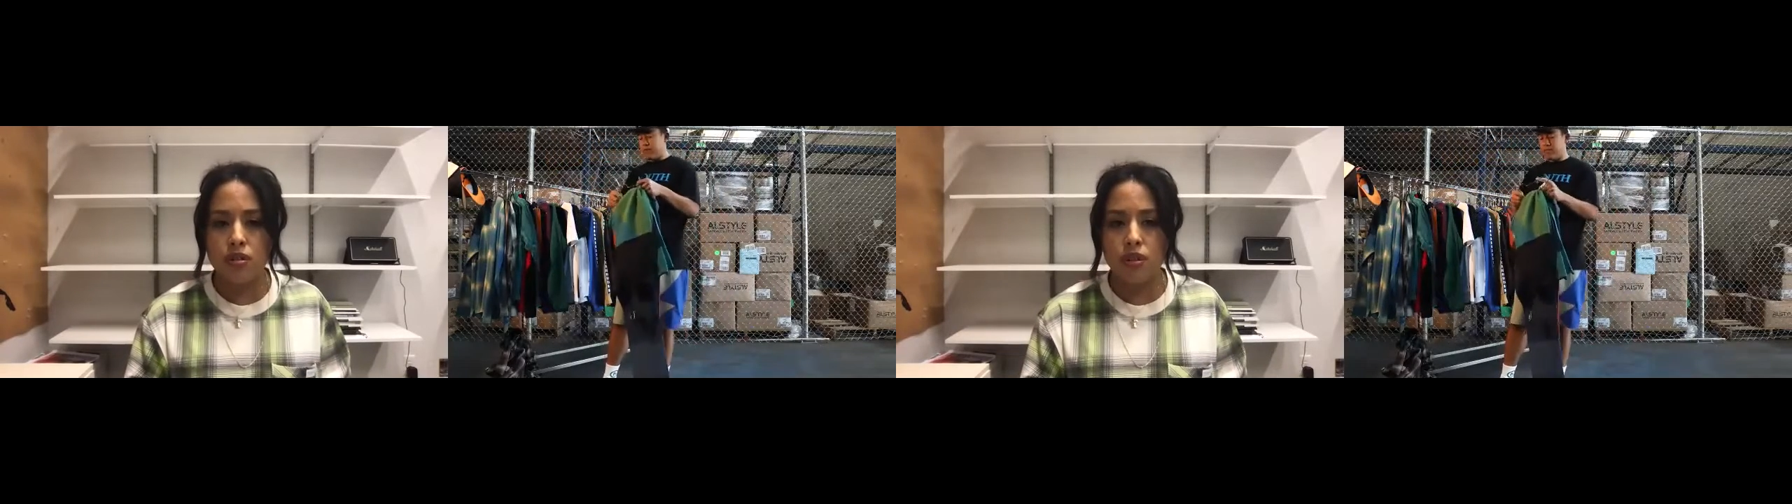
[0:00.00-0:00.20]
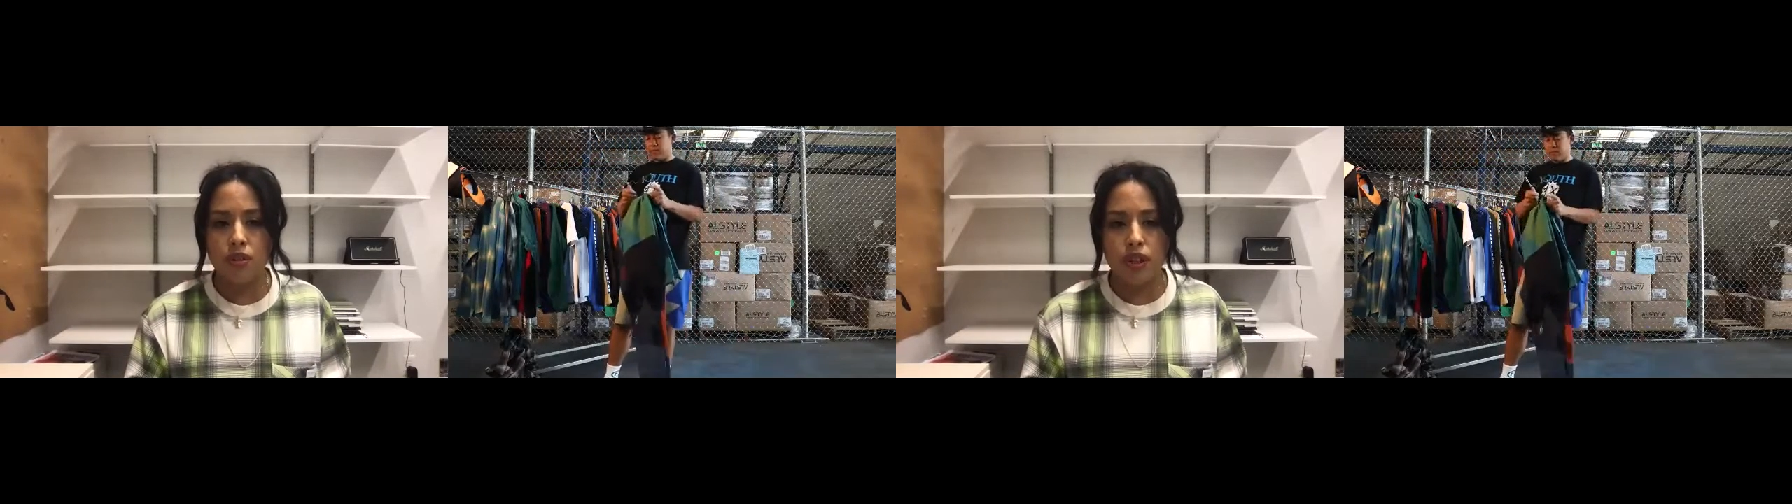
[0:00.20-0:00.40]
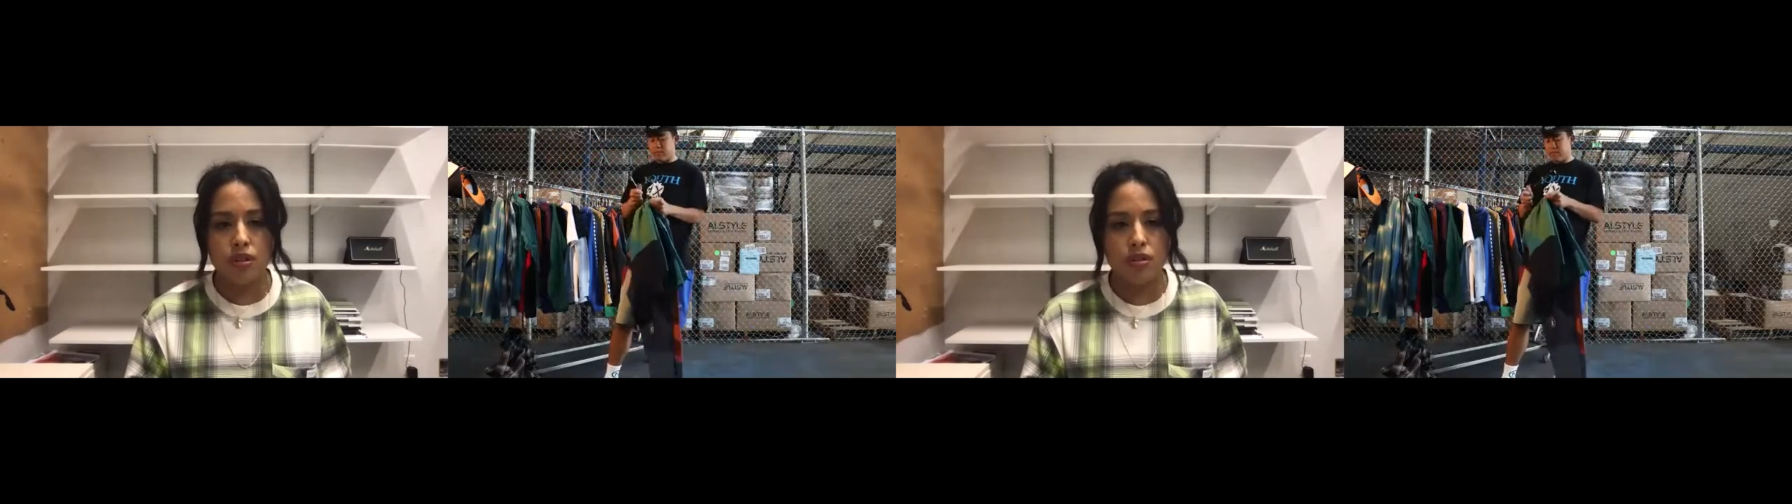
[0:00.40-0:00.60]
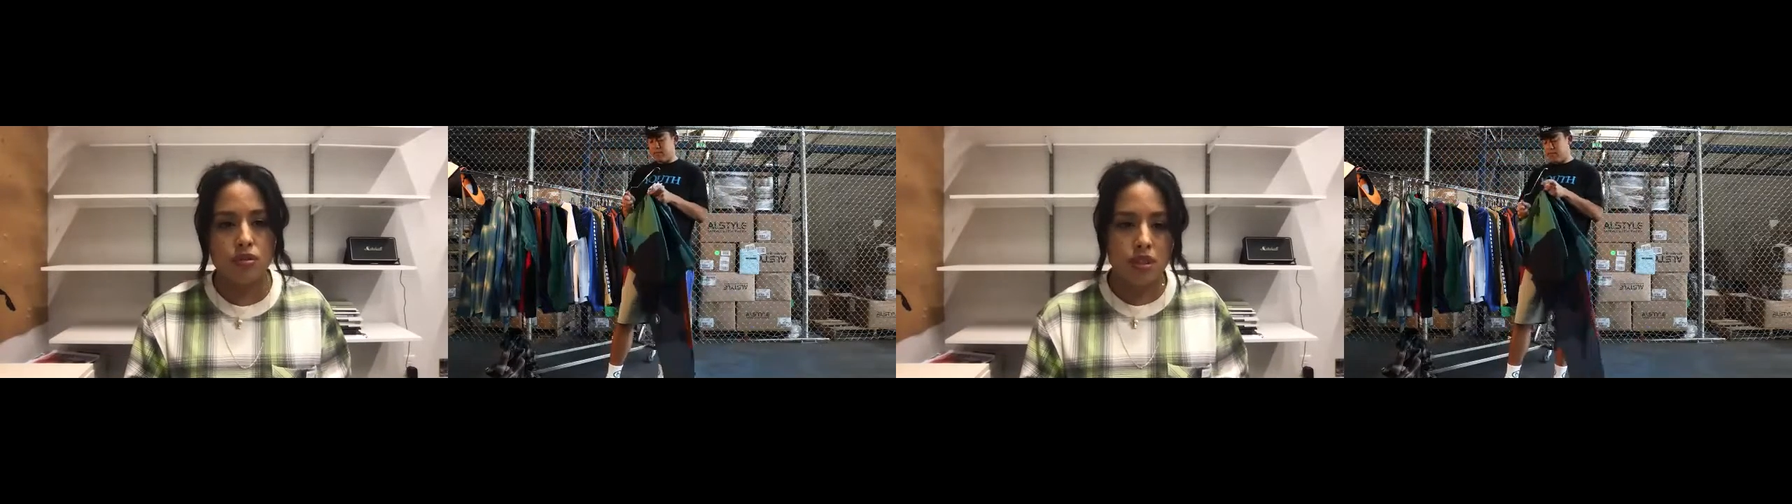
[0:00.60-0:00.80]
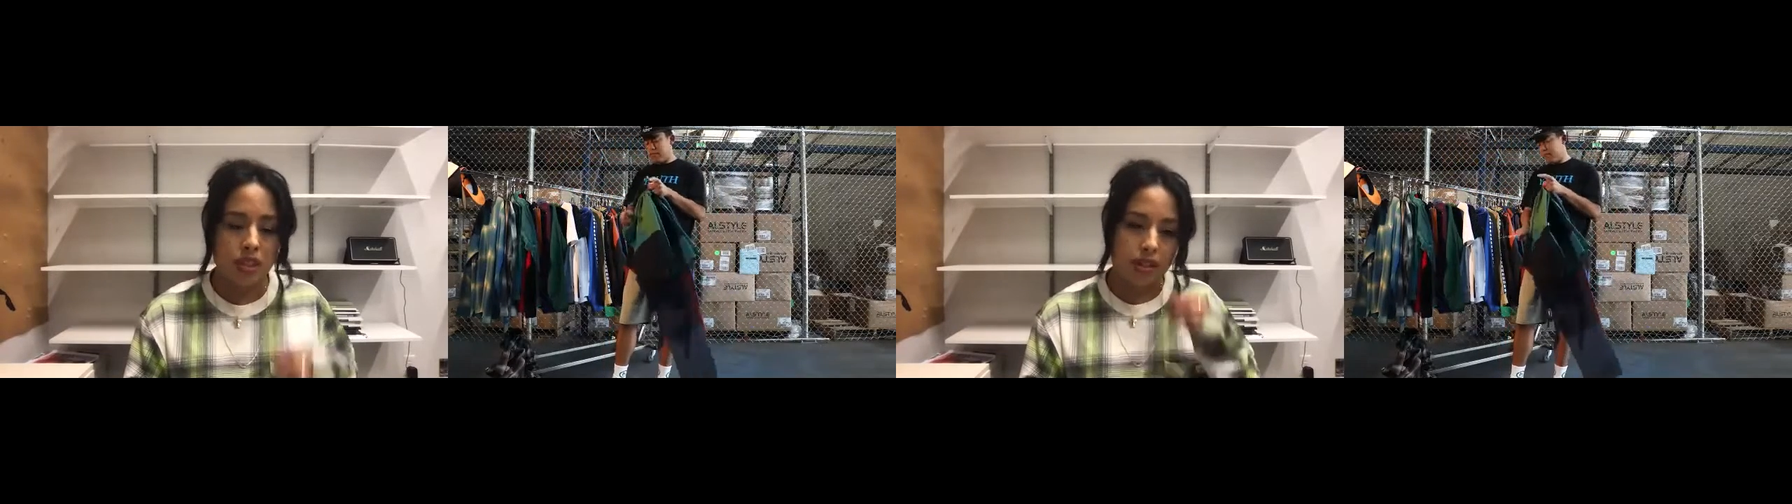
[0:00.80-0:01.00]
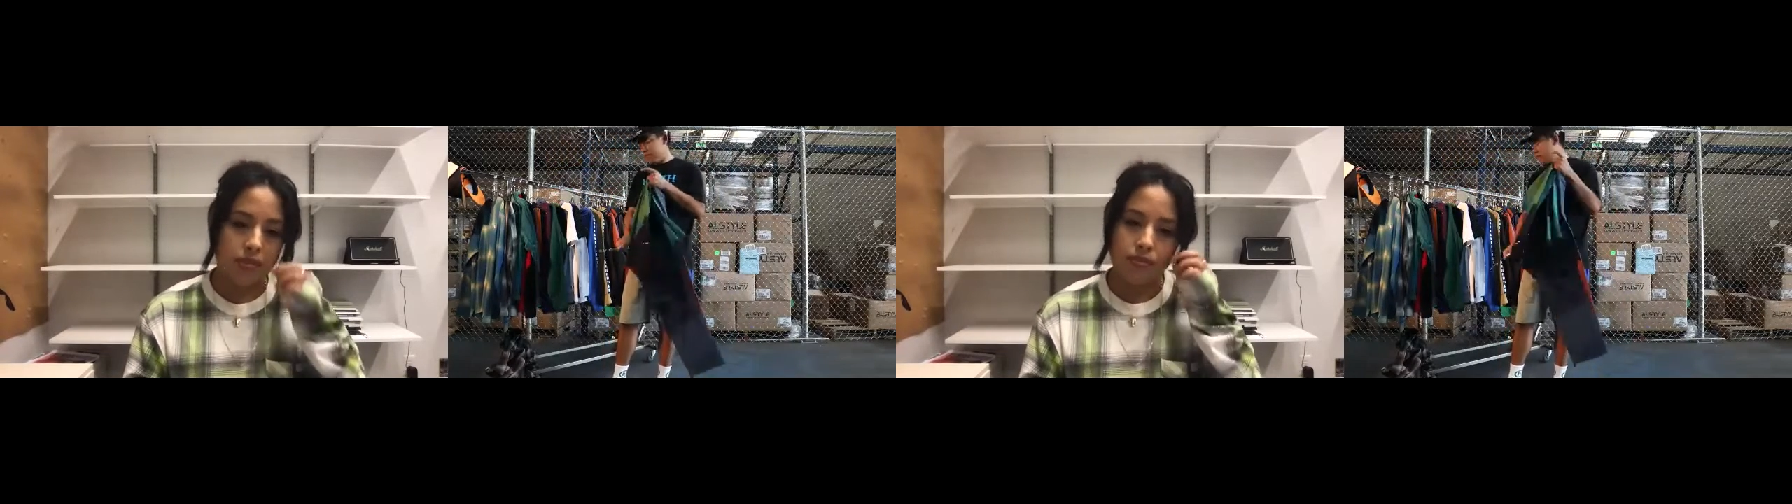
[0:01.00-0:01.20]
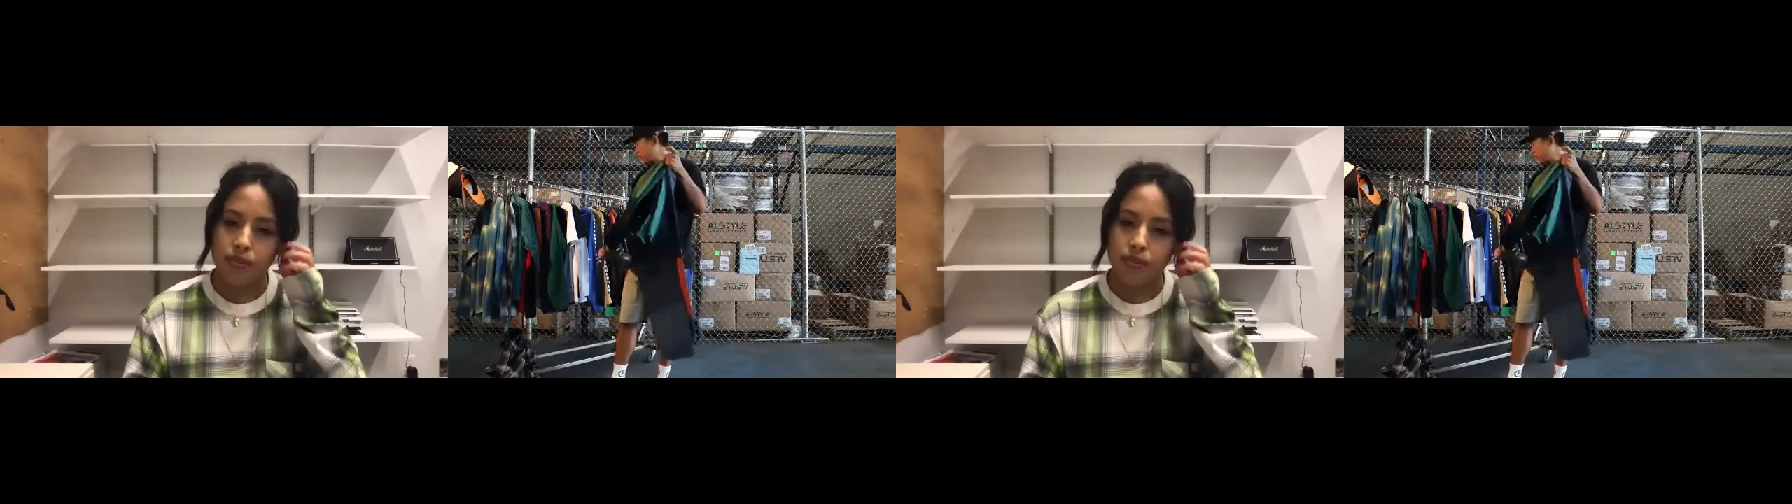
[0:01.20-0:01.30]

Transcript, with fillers: You can use them